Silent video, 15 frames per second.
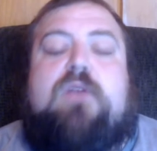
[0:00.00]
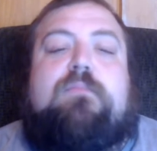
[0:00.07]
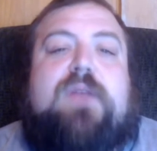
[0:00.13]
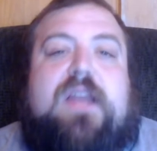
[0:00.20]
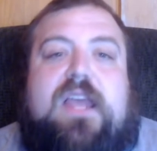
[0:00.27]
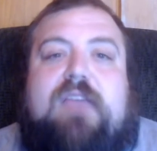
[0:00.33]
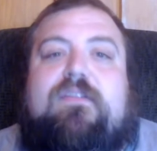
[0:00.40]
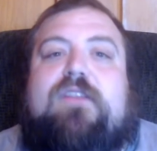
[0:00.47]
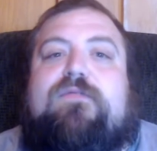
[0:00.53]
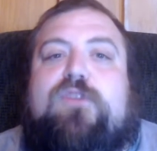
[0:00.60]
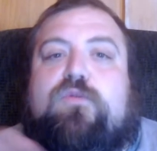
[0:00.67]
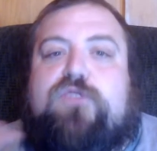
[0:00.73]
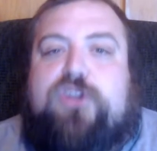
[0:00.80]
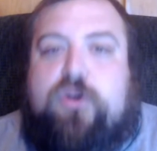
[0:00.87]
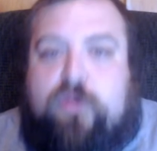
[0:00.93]
But even if
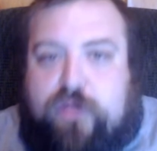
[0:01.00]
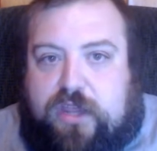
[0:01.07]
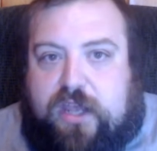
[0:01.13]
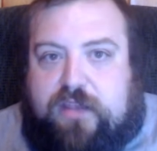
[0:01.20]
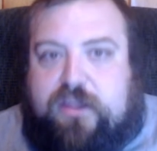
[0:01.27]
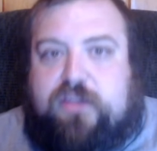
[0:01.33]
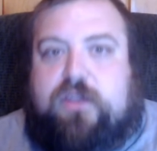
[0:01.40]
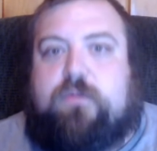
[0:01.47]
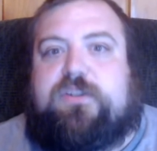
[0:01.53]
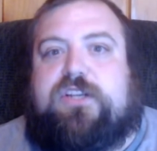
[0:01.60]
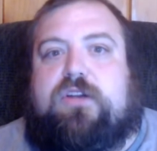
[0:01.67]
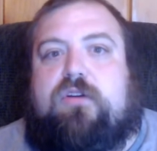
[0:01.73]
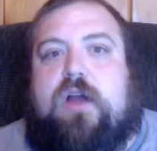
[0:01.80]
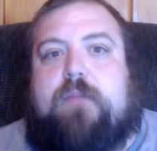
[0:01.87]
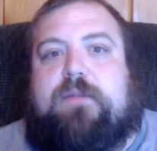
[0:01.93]
you do think that there was a
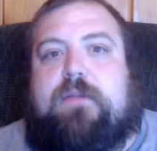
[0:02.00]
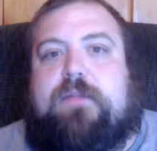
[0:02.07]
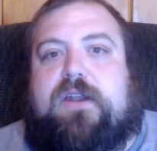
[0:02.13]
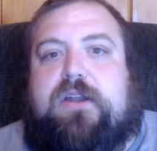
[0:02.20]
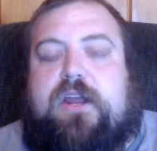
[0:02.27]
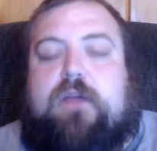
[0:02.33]
crime committed